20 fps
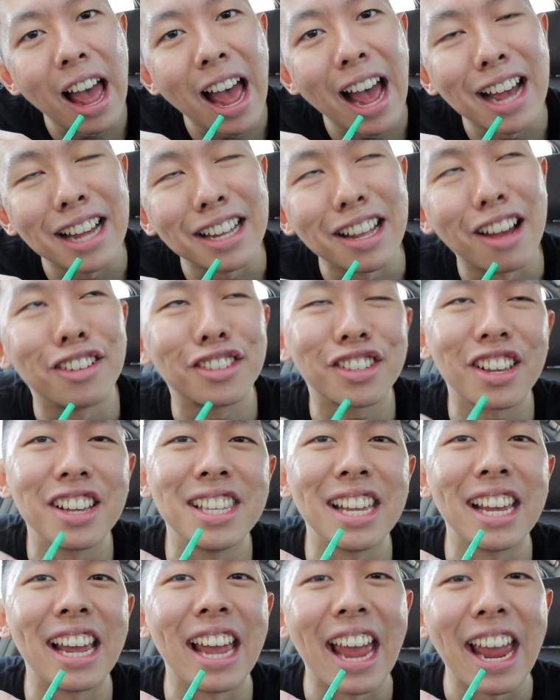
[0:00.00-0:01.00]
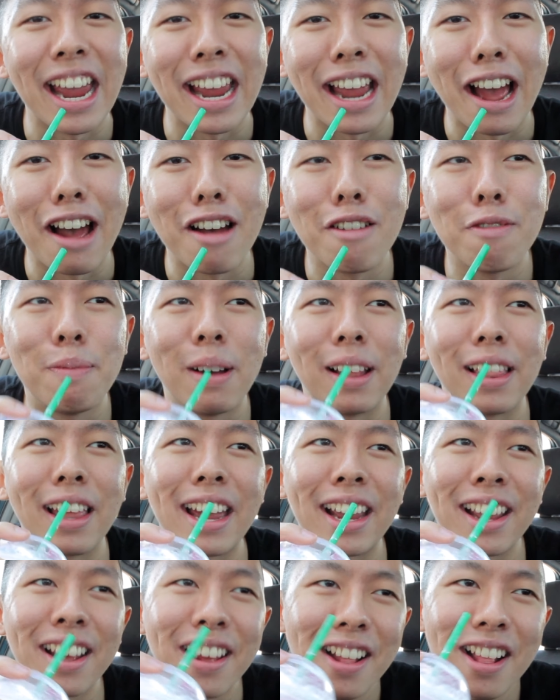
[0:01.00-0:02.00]
I was gonna say AF, but
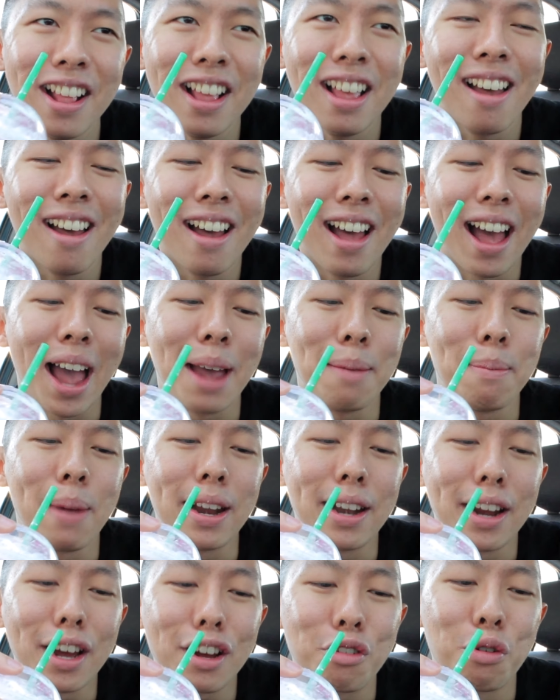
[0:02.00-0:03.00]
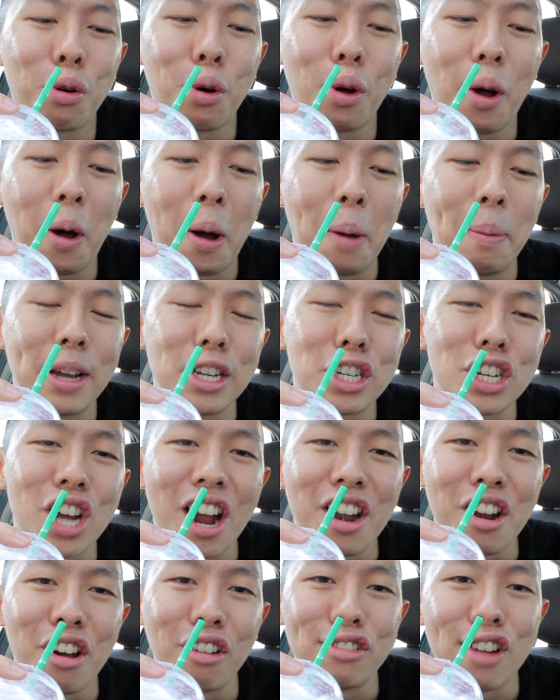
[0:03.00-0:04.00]
like I made a goal on my
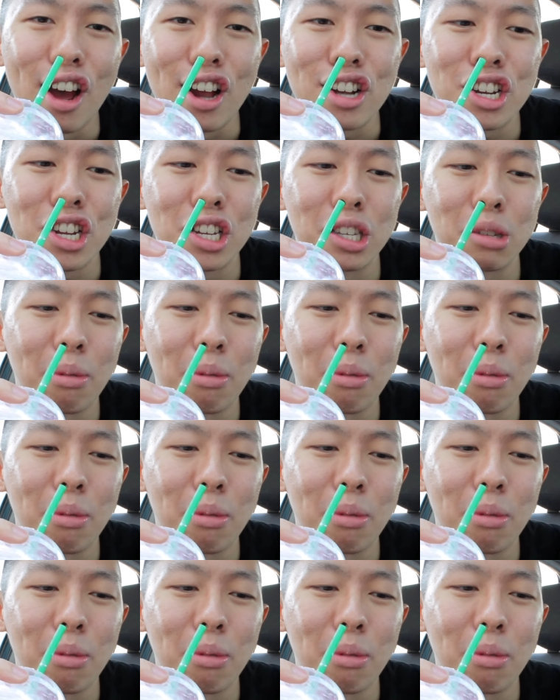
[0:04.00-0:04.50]
channel not to